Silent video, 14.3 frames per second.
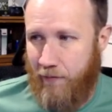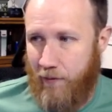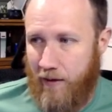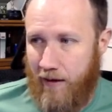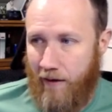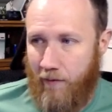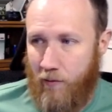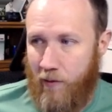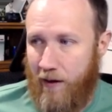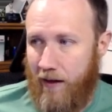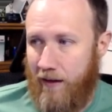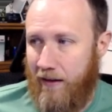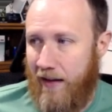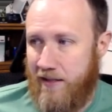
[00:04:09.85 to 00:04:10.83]
We can create a
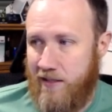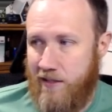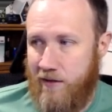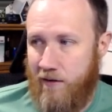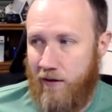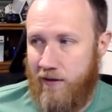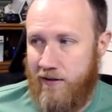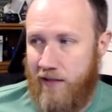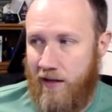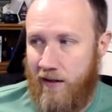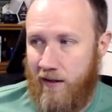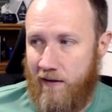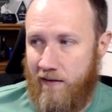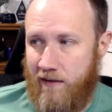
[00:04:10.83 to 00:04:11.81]
class here,
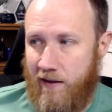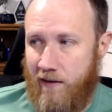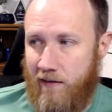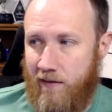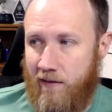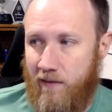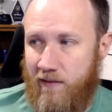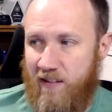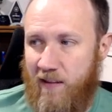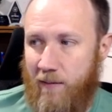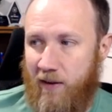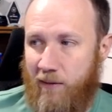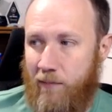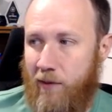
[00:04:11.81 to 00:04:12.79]
extending the CS,
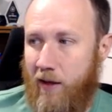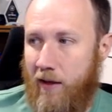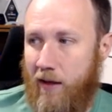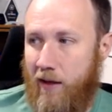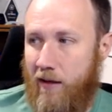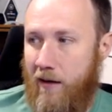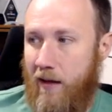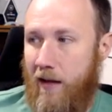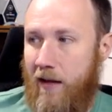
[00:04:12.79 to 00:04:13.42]
CMS plugin,